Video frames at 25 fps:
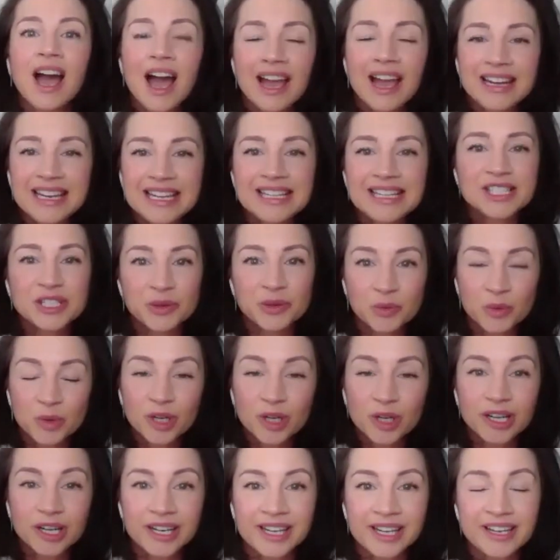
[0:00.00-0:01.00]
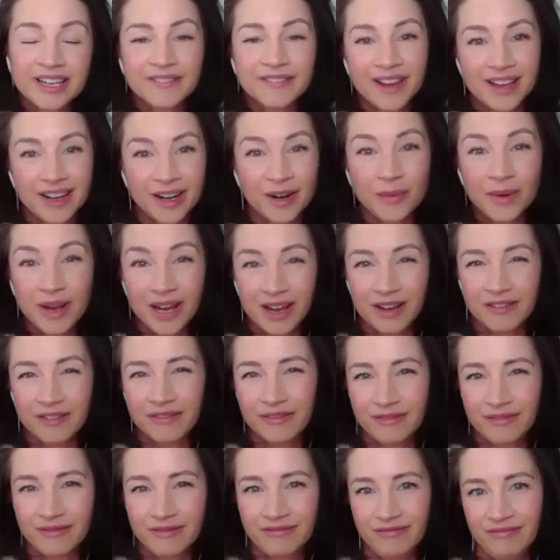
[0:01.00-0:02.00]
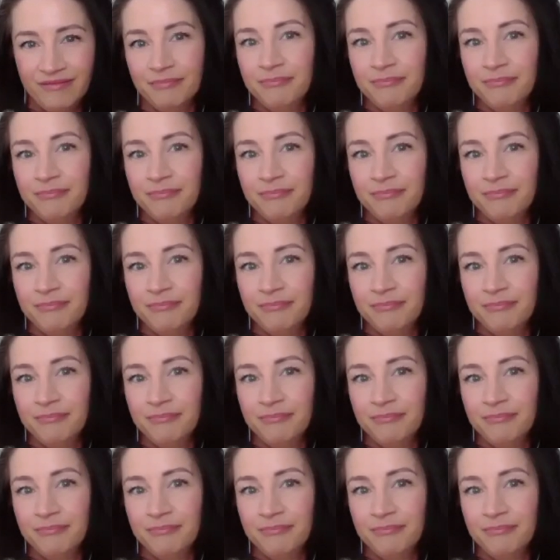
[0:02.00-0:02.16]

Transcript: I need to worry if I don't have